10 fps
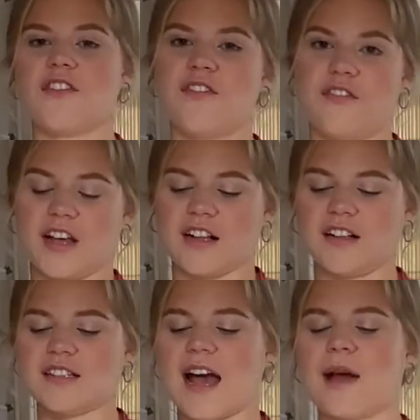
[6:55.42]

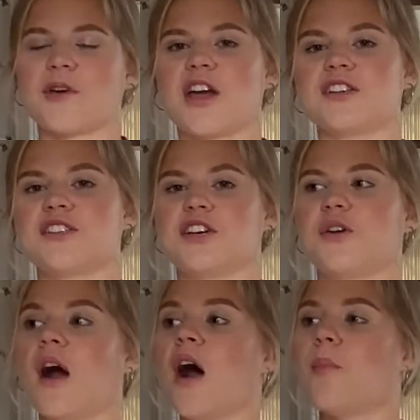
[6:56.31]
filled, I'm going
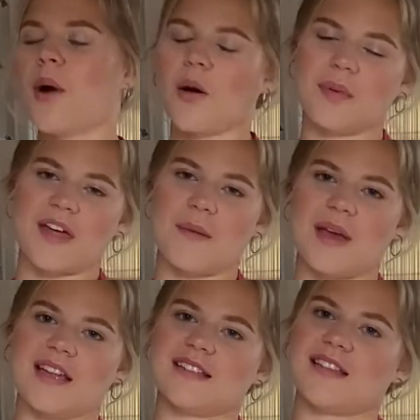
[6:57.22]
to pop
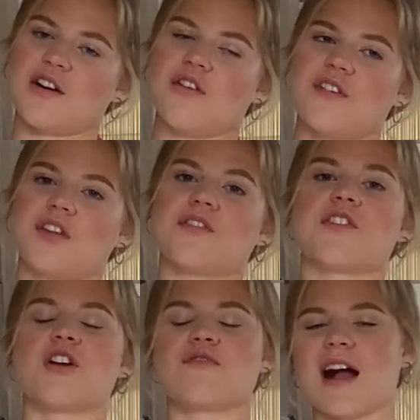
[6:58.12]
them into the oven
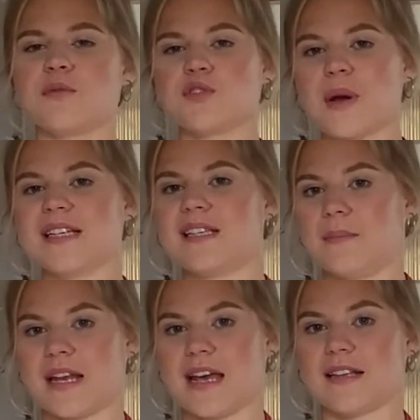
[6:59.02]
for around 20
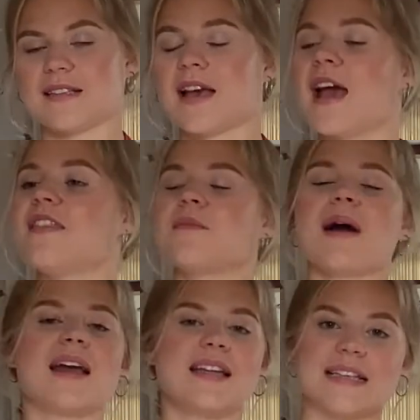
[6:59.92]
minutes. They
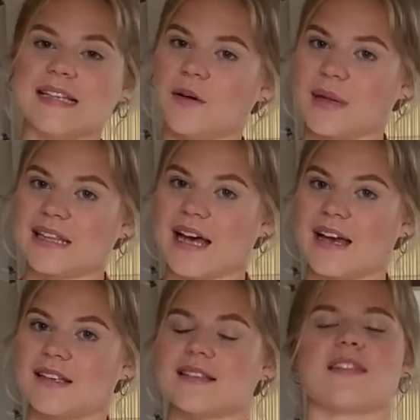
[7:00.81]
might need a little bit less,